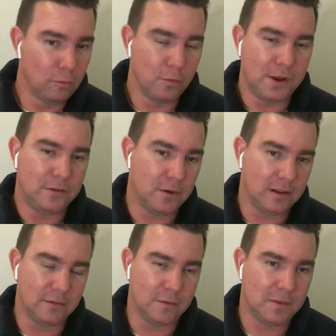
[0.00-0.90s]

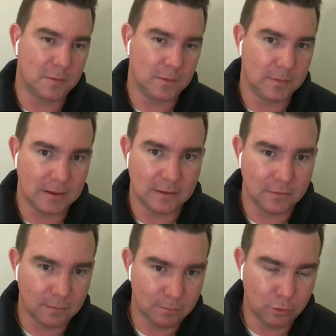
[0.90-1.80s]
redirect it from this
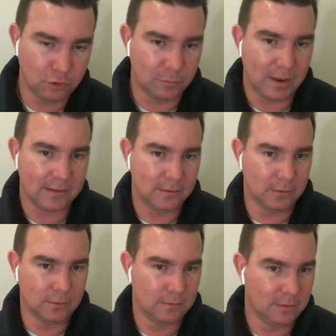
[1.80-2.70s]
perspective and push it back
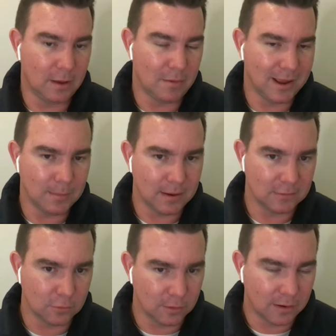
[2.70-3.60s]
to my eBay
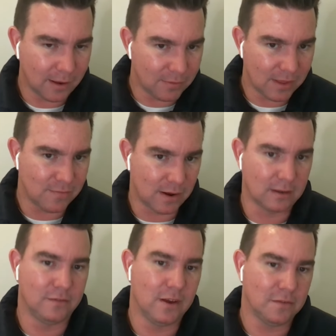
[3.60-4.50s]
store and have that
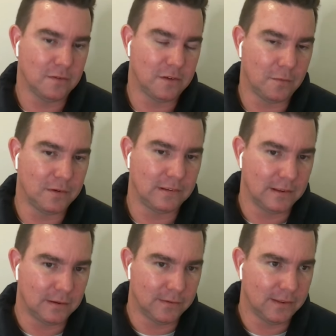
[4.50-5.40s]
funnel effect. So
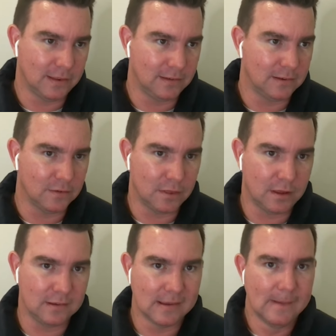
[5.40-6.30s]
obviously these different
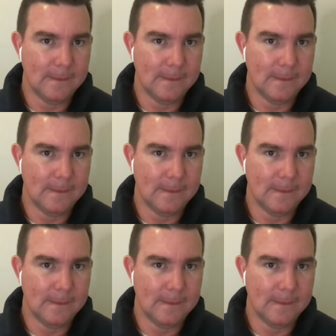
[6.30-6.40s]
things.